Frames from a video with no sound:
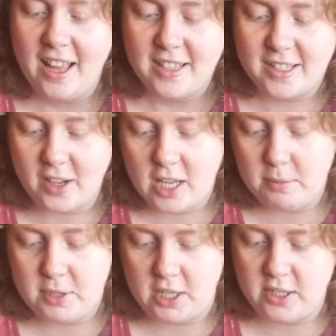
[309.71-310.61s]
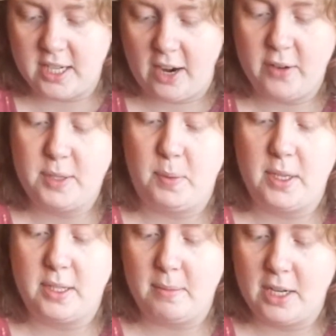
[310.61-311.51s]
Psychic Protection, Tarot
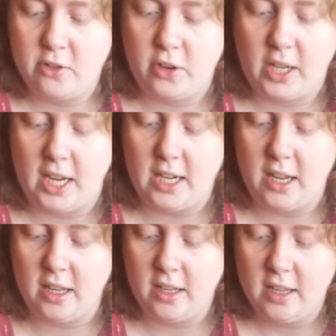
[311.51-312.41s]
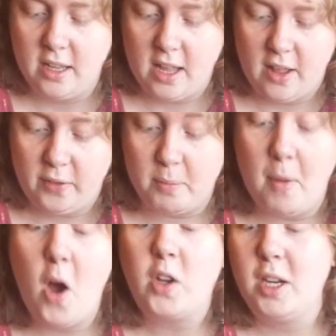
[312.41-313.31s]
Spreads, the Major Arcana, the
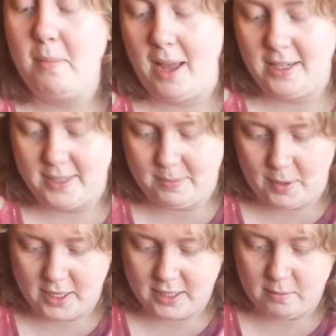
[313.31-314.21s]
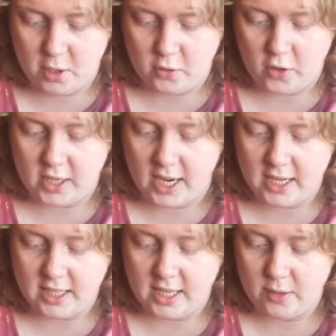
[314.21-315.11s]
Mark and Amanda Spread, the Minor
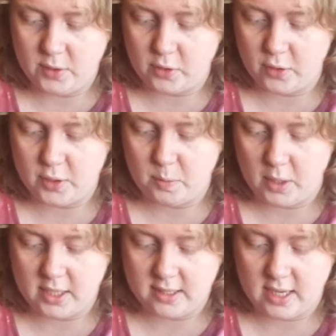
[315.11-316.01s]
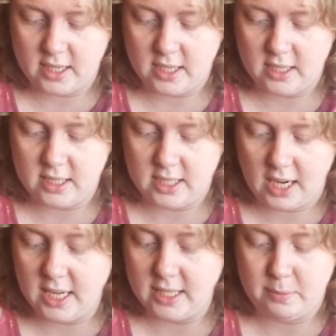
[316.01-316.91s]
Arcana, the Celtic Cross Spread Extended, the
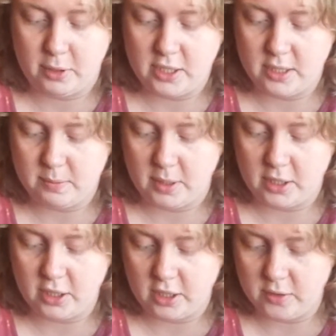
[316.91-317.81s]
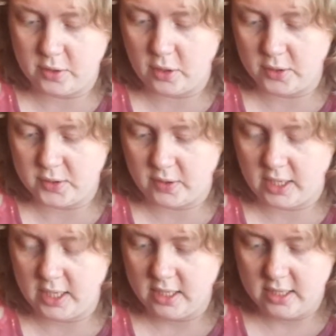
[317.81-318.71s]
Daily Inspiration Spread, Conclusion Glossary.
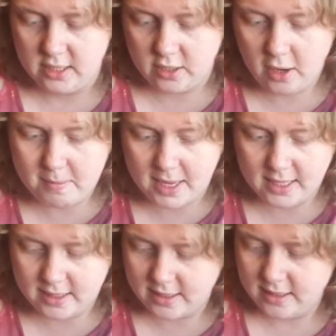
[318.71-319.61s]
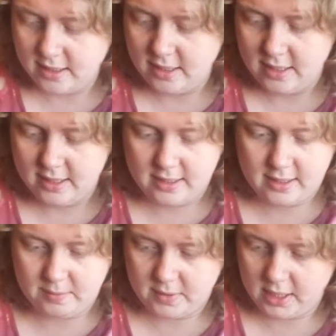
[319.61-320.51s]
Did I miss
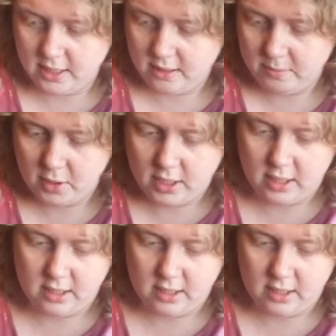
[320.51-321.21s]
something? Am I